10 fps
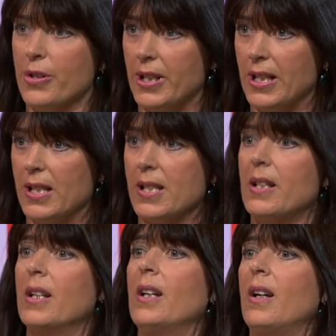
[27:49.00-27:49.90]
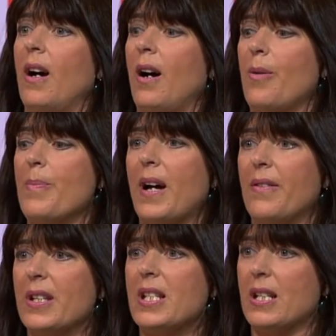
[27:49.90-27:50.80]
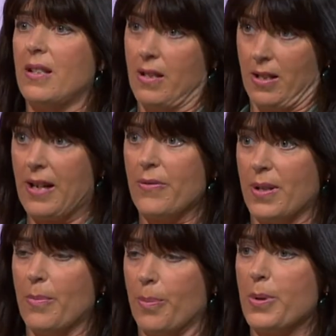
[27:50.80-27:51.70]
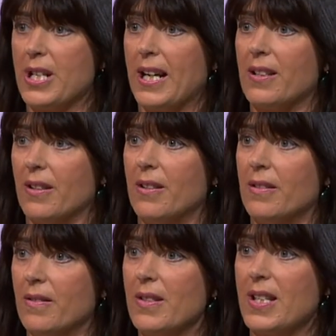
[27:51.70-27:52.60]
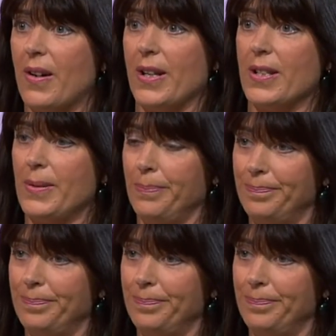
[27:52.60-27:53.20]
trees, um, and this is, gives them a protected site.